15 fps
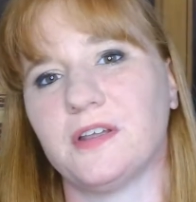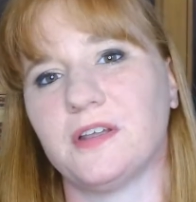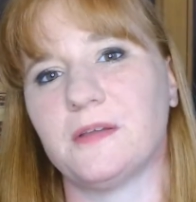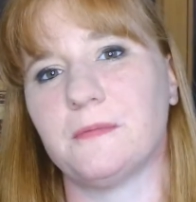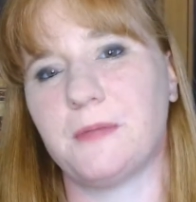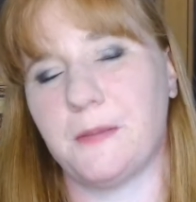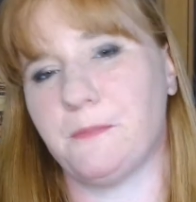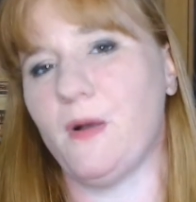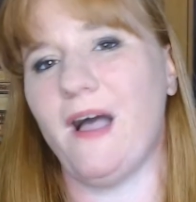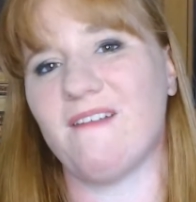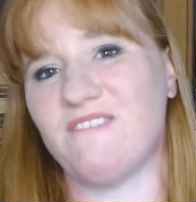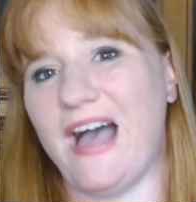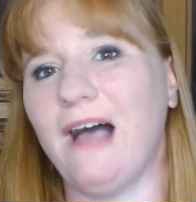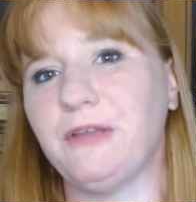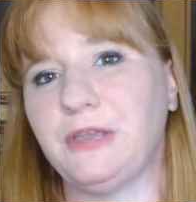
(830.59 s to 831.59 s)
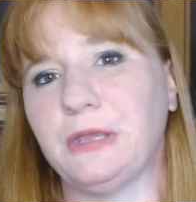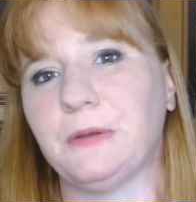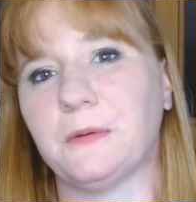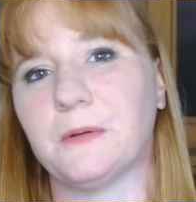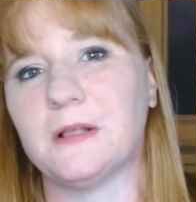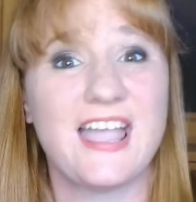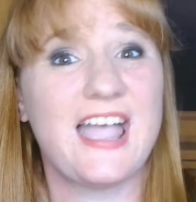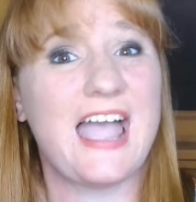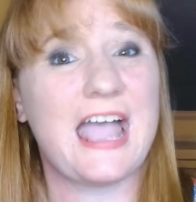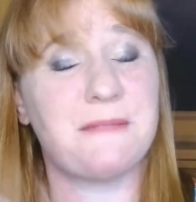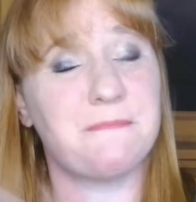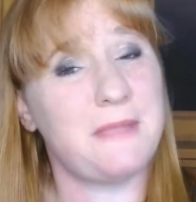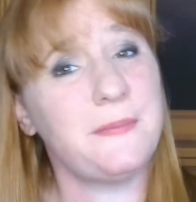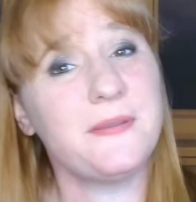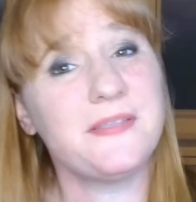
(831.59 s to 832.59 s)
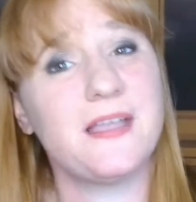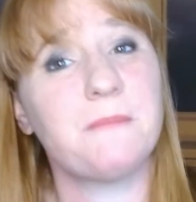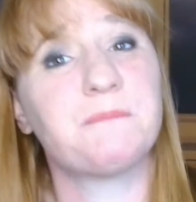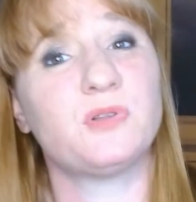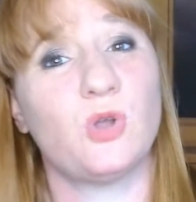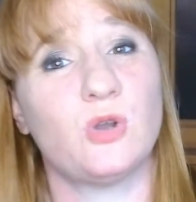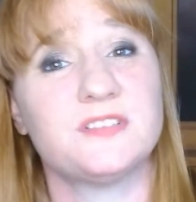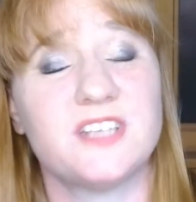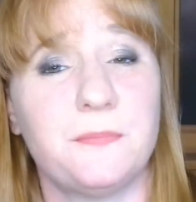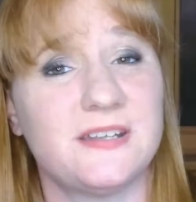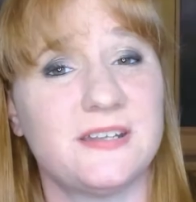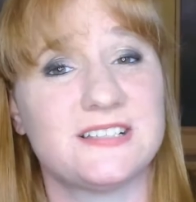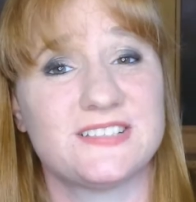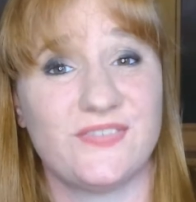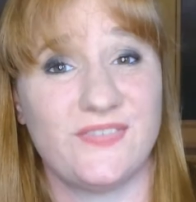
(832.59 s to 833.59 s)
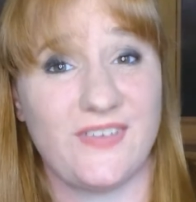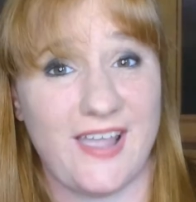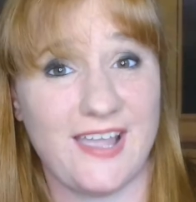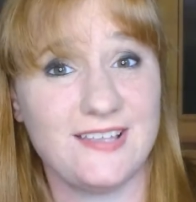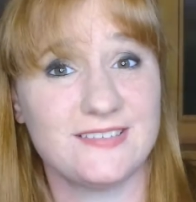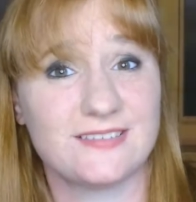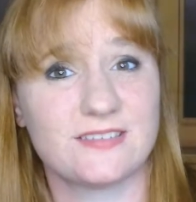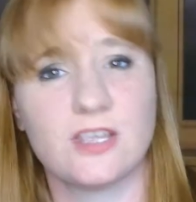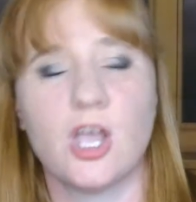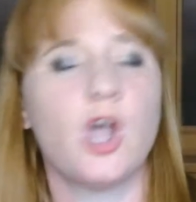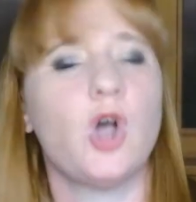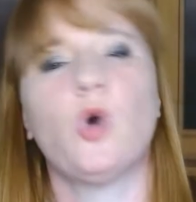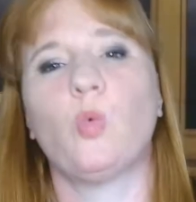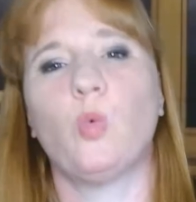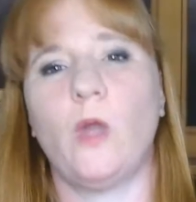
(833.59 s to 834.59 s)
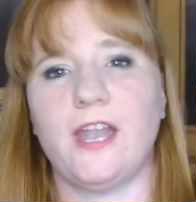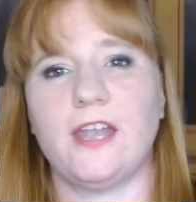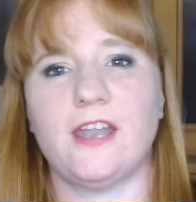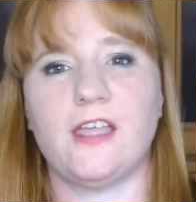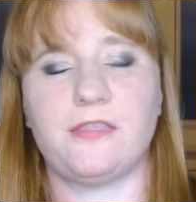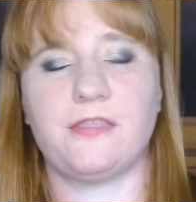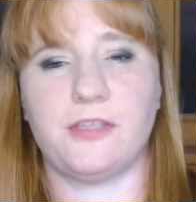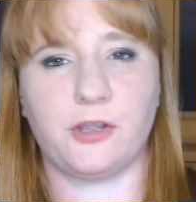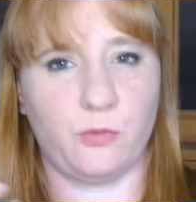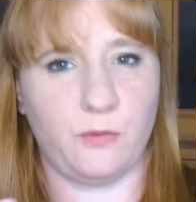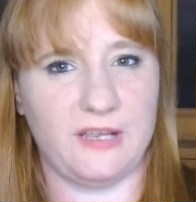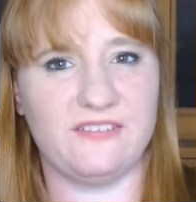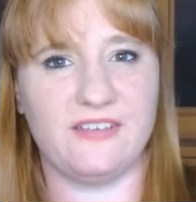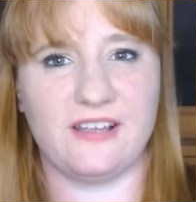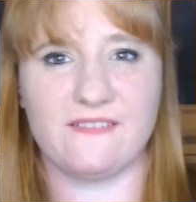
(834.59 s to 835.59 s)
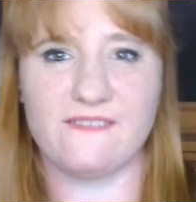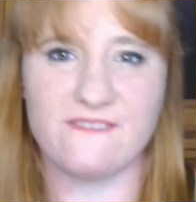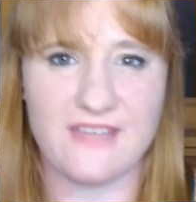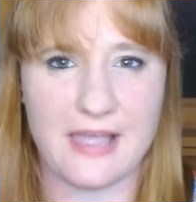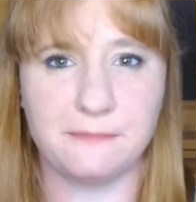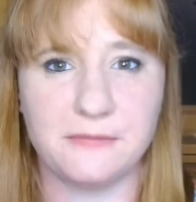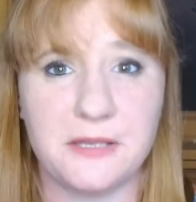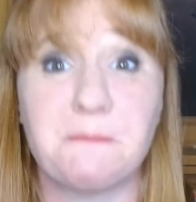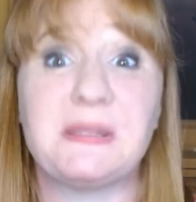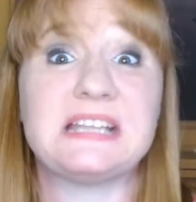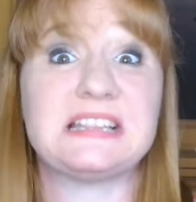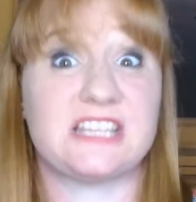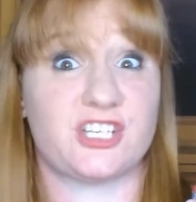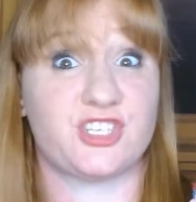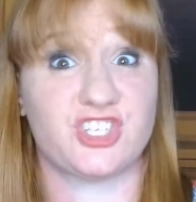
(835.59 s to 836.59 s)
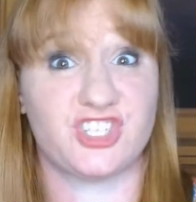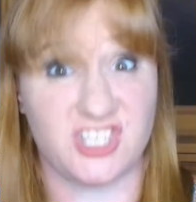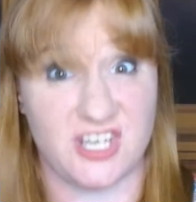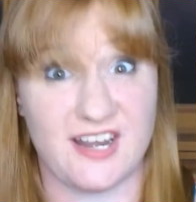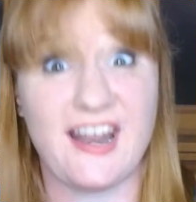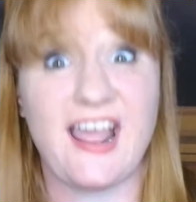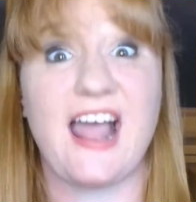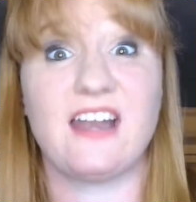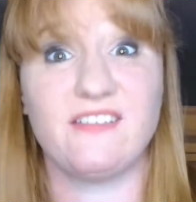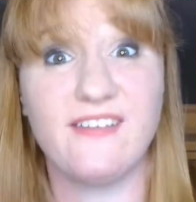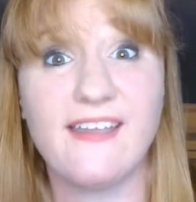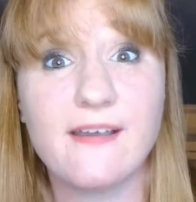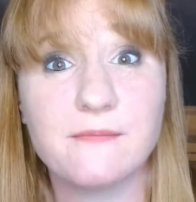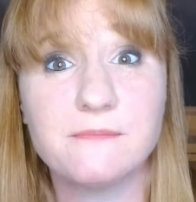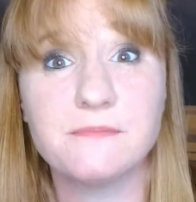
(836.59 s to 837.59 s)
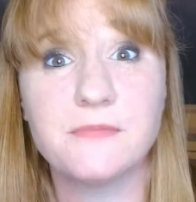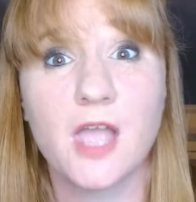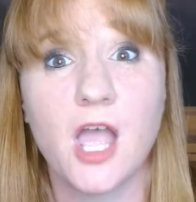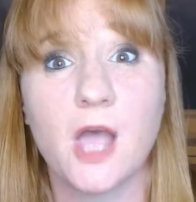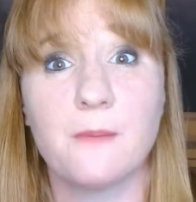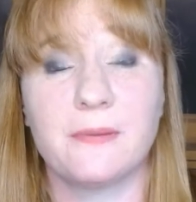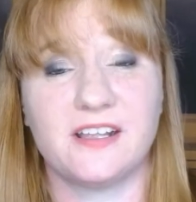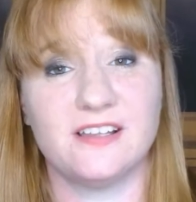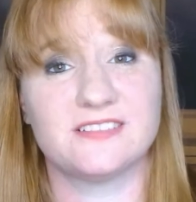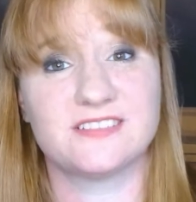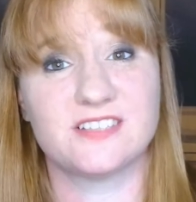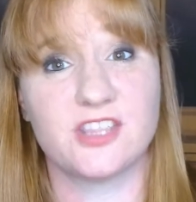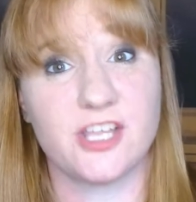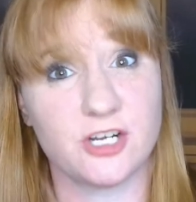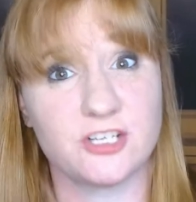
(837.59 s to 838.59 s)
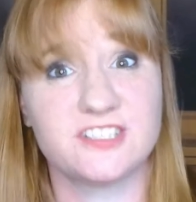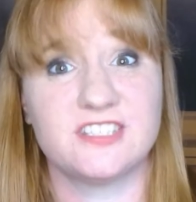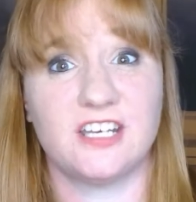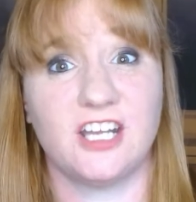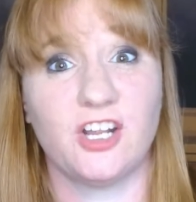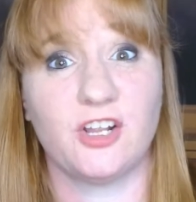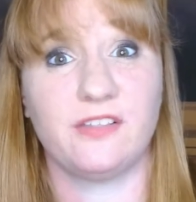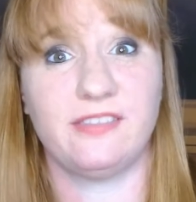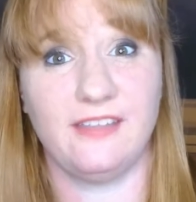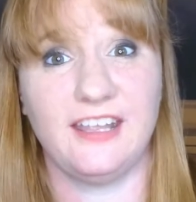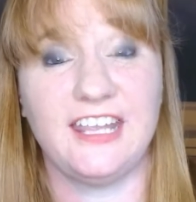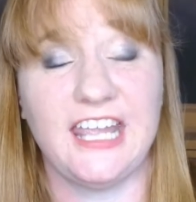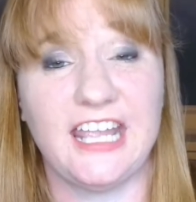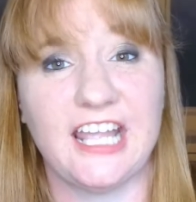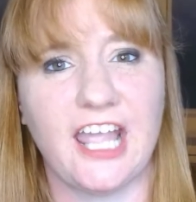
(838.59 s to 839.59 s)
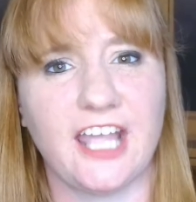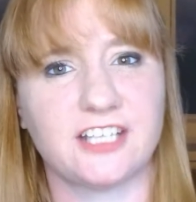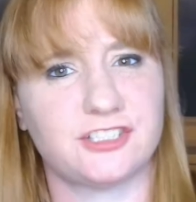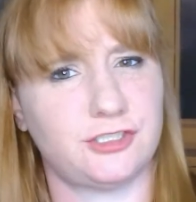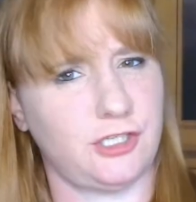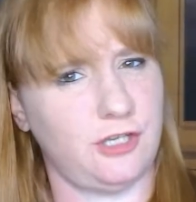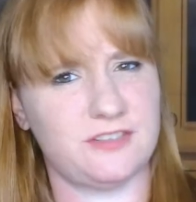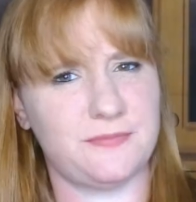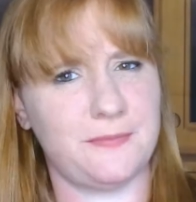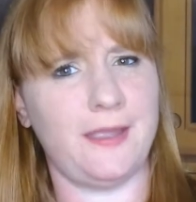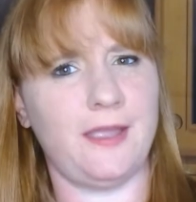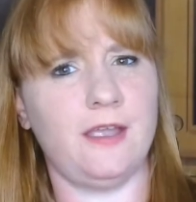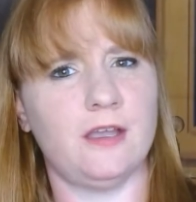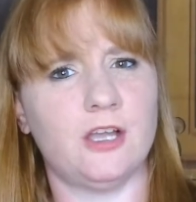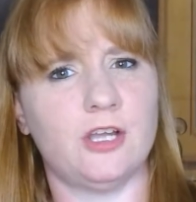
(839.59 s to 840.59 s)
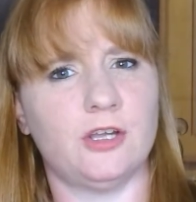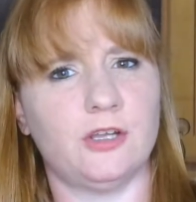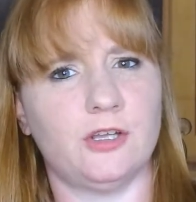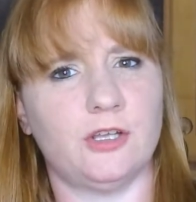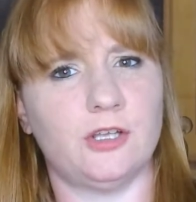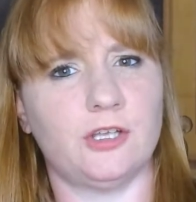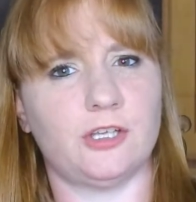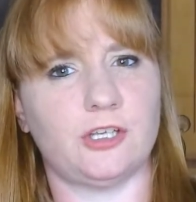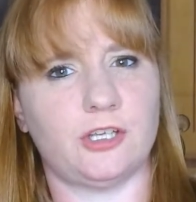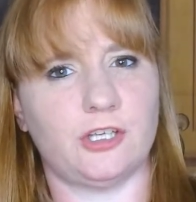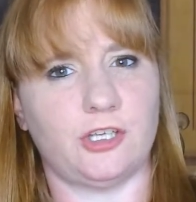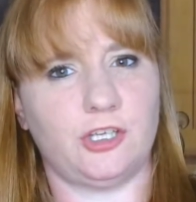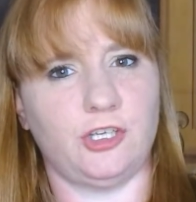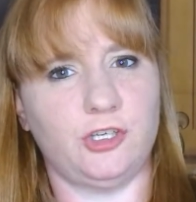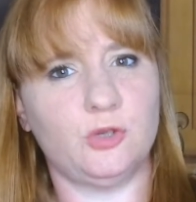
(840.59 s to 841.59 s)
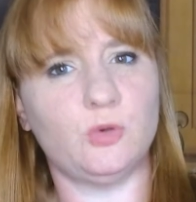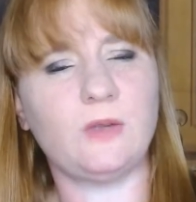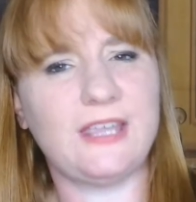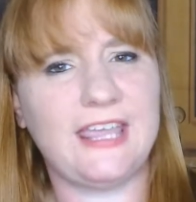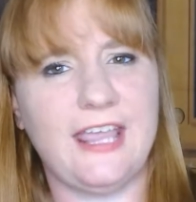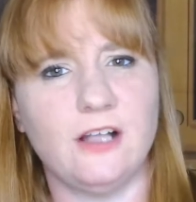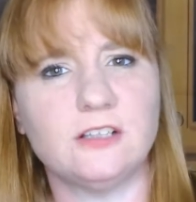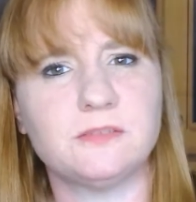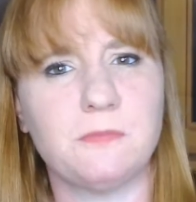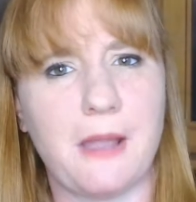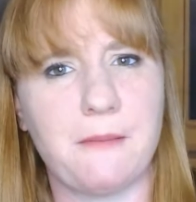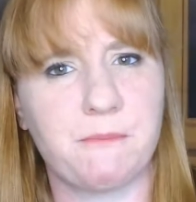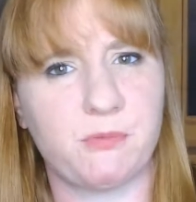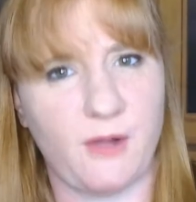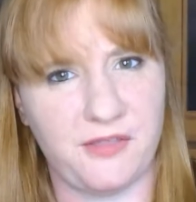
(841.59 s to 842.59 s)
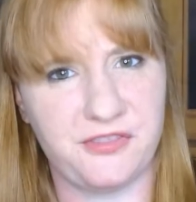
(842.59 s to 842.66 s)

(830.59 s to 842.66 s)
People have value. And maybe that blows up in his face when the grieving family beat the shit out of him because they're sitting here thinking, excuse me? You killed my brother